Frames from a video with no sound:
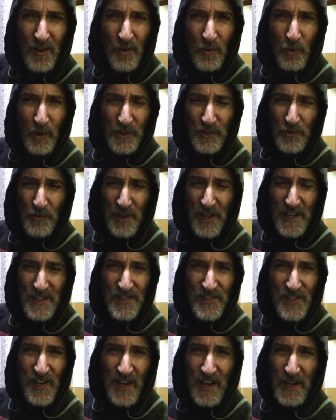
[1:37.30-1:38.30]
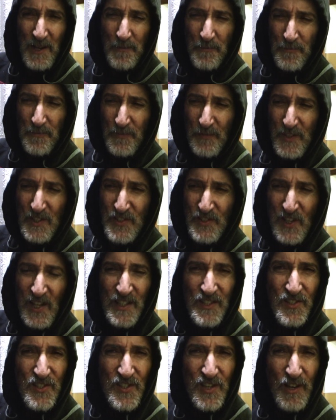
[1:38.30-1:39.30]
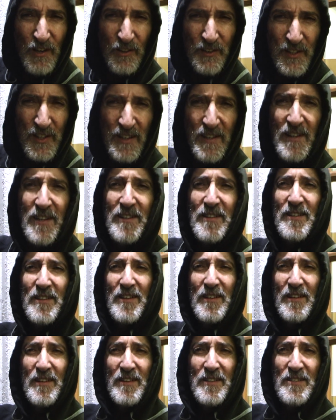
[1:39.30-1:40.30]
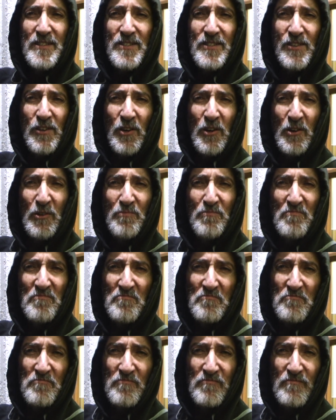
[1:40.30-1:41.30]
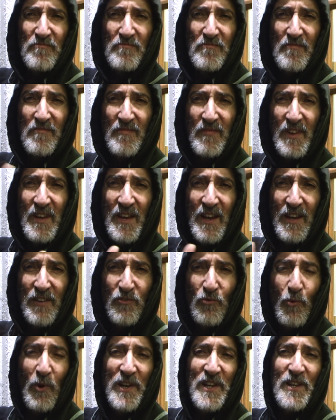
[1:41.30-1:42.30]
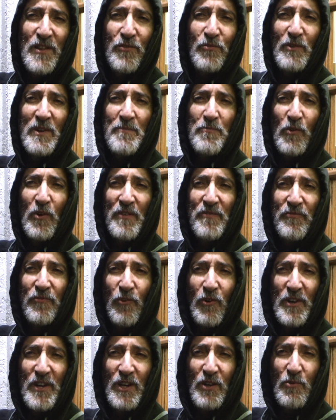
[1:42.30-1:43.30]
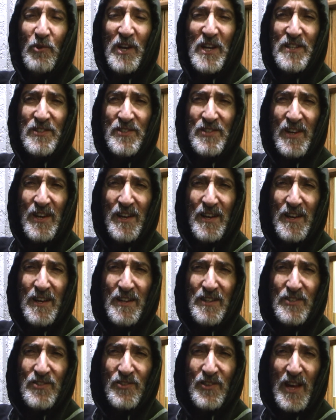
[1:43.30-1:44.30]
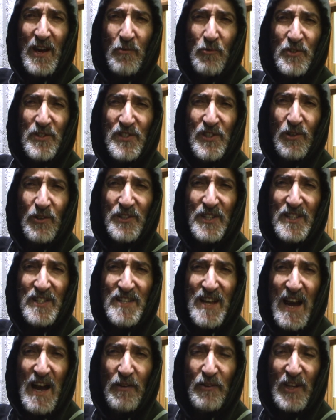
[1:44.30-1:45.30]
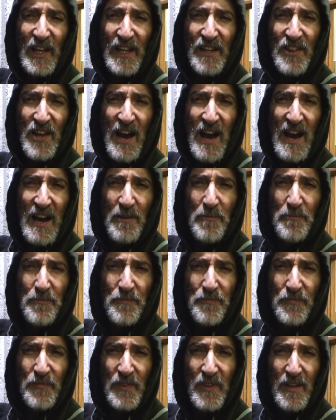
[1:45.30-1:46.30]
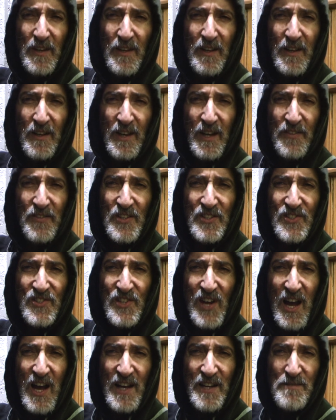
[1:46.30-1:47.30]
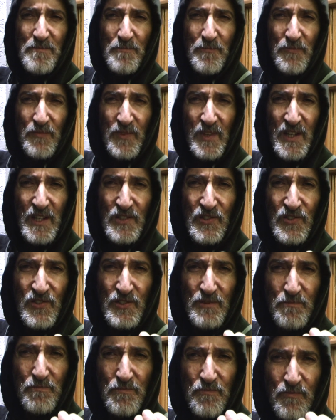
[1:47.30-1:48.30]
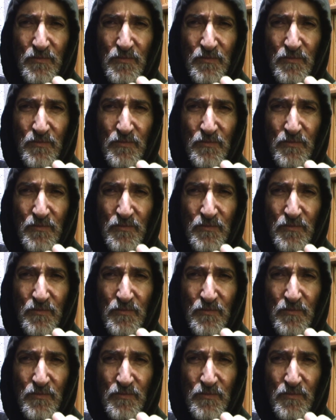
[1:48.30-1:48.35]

what do they say? They say it's tilted. So, 23.4 degrees, so that would tilt it down like that. And the sun is